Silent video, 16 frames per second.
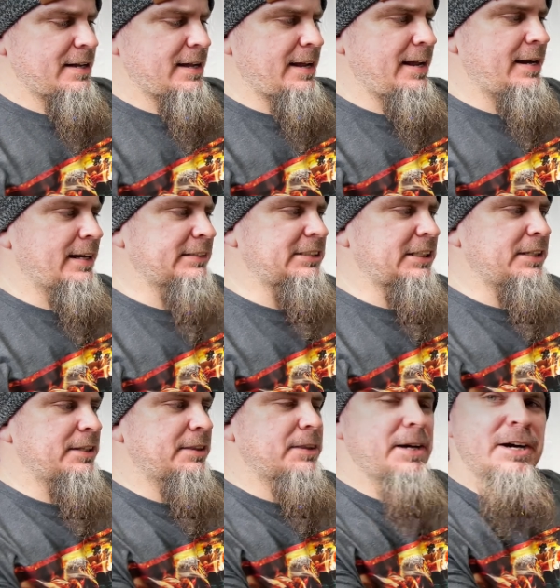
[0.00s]
And like I said,
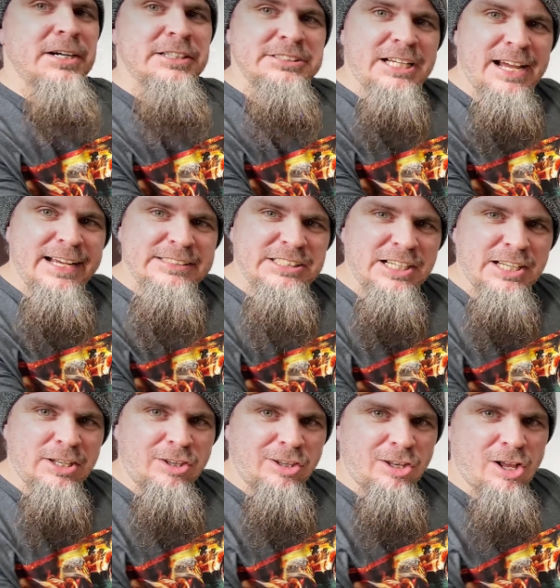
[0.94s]
there is actually a
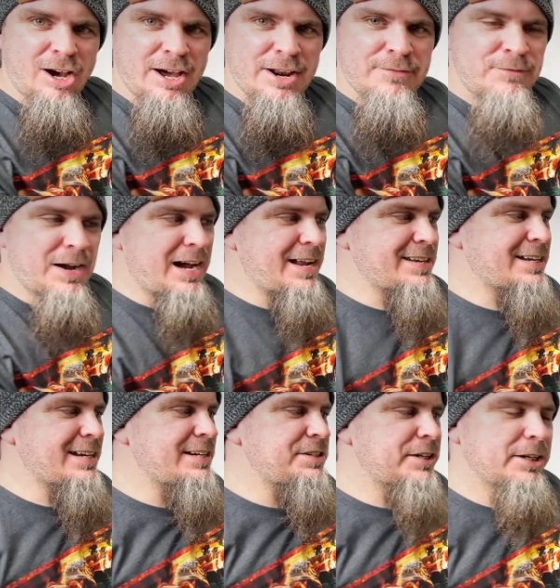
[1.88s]
lot of fine
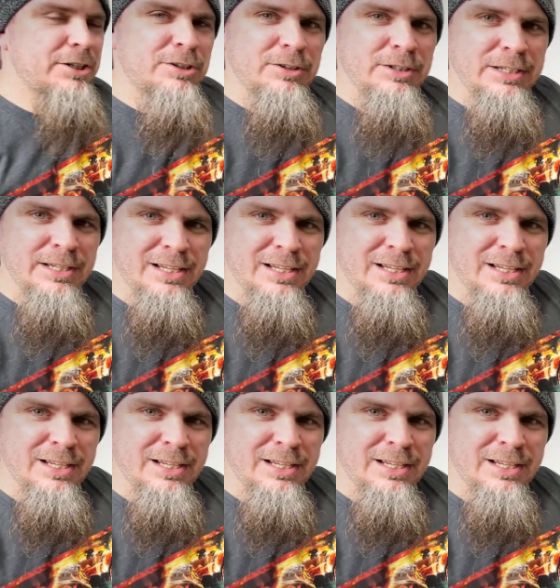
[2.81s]
detail.